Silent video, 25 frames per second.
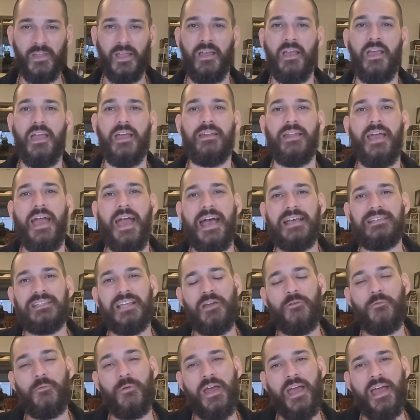And as I
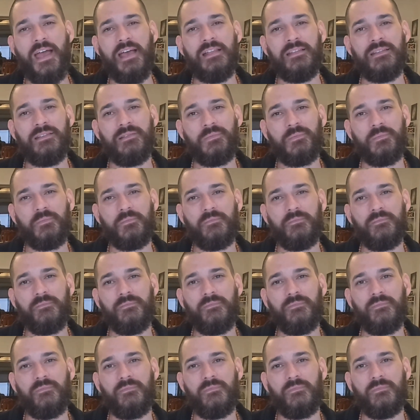ran,
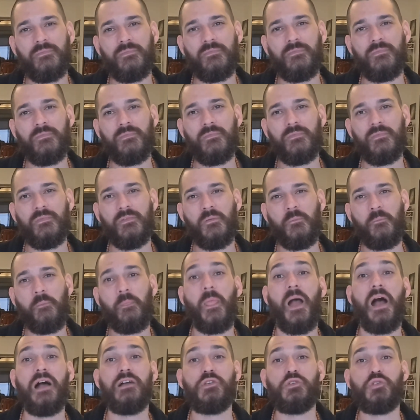
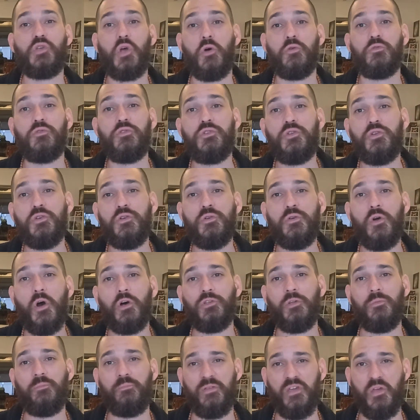I saw two
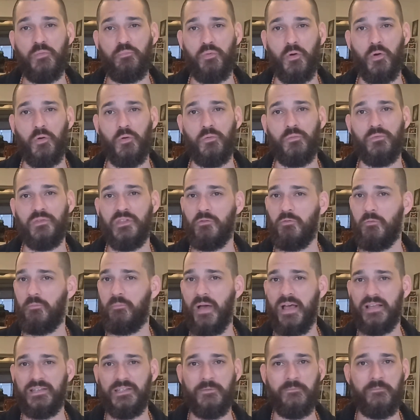other people, they were
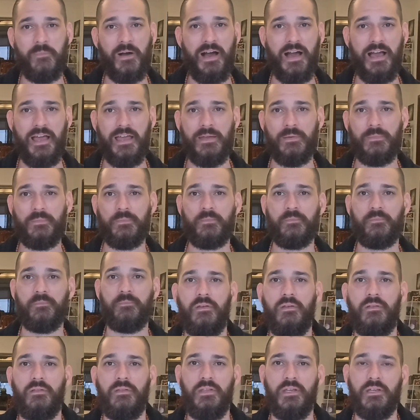passing by
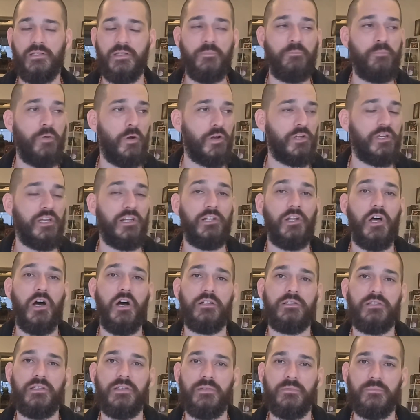near the parking
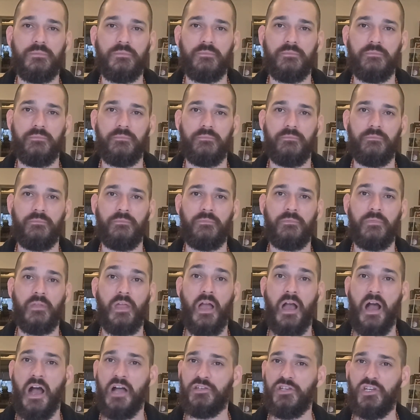lot.
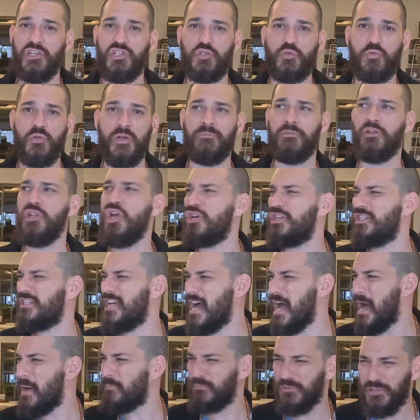I just screamed, look
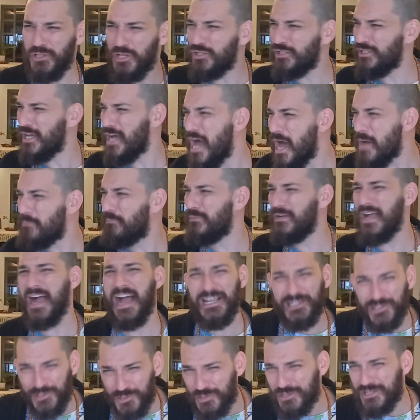up
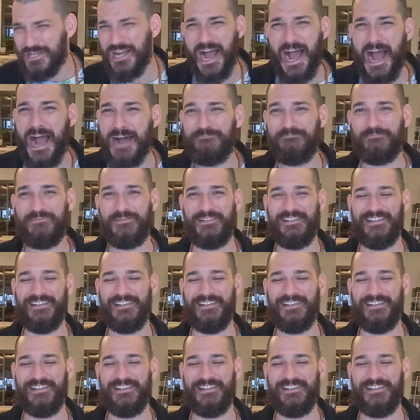guys, look up.